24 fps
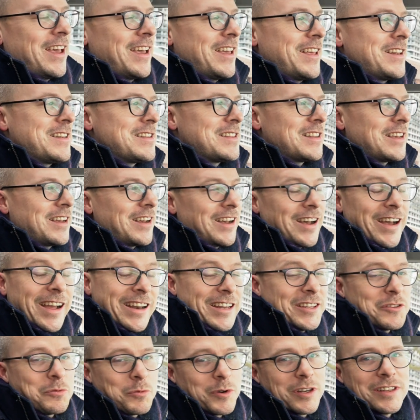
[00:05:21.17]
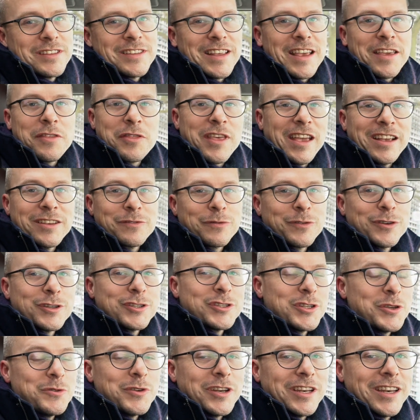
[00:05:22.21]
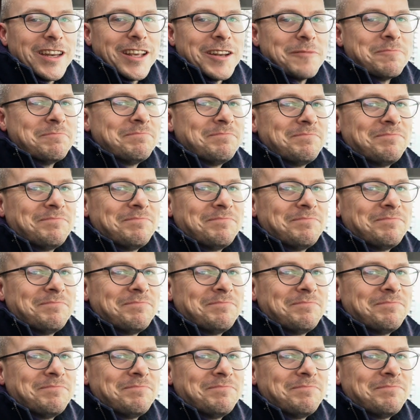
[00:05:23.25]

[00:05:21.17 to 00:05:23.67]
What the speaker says: And I just want to say thanks for tuning in.